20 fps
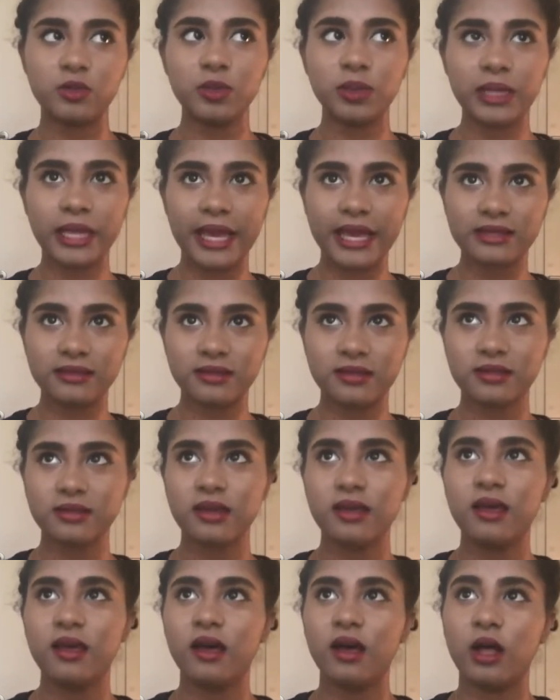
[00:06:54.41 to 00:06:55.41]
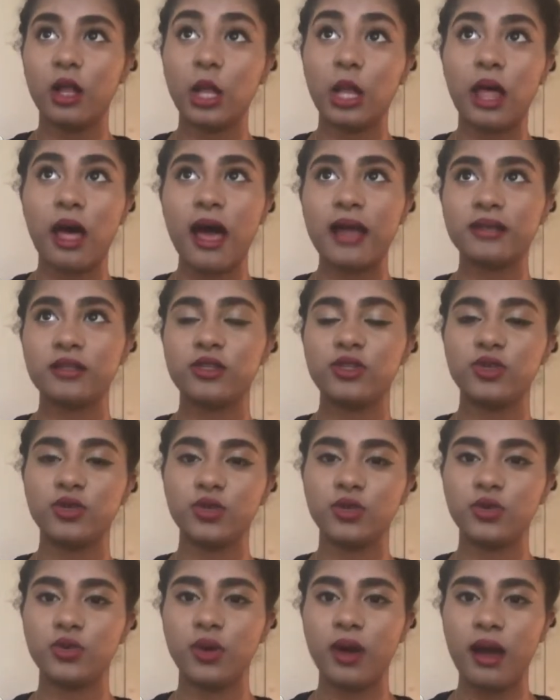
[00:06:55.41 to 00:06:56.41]
plants a lot
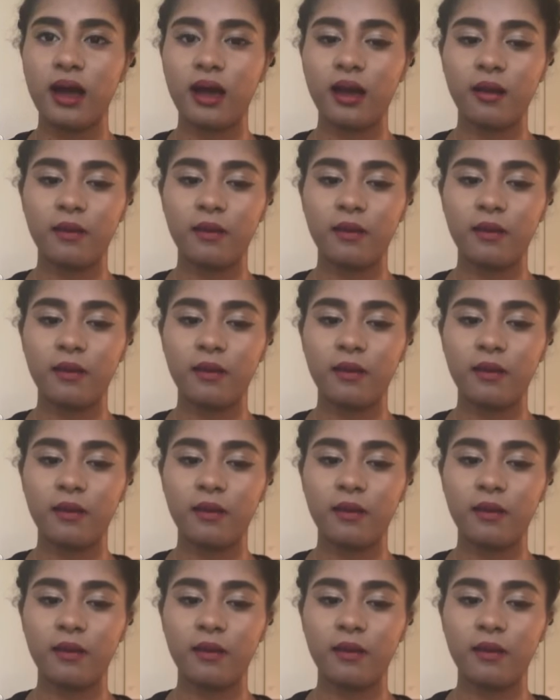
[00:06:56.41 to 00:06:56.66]
to